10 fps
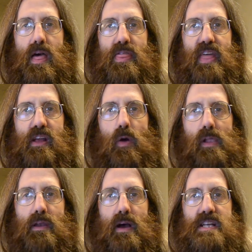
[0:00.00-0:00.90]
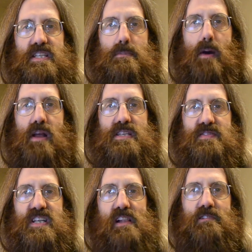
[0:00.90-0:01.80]
They colonize the minds of
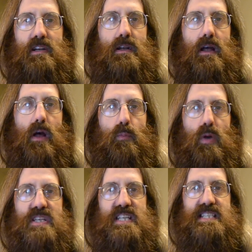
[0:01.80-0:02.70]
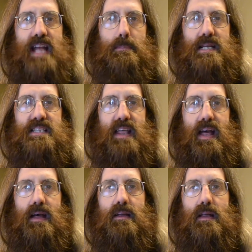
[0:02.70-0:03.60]
children, and once established
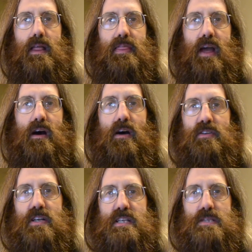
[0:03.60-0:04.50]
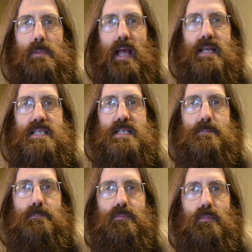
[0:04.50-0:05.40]
there, they are hard to displace.
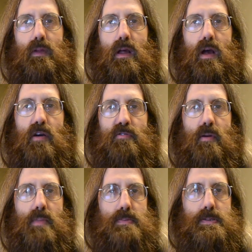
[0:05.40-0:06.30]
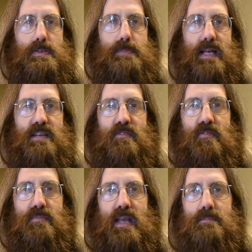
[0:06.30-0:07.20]
From the perspective
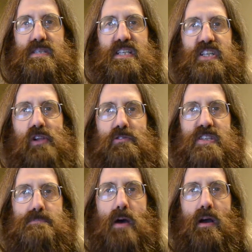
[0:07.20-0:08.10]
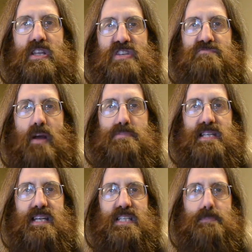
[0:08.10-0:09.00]
of memes, children's minds
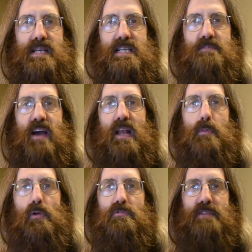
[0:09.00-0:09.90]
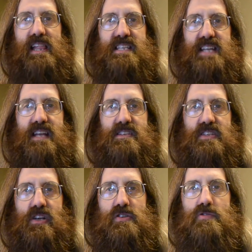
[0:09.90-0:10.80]
represent especially valuable real estate
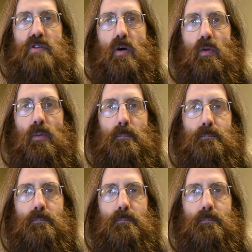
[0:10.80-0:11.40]
to control.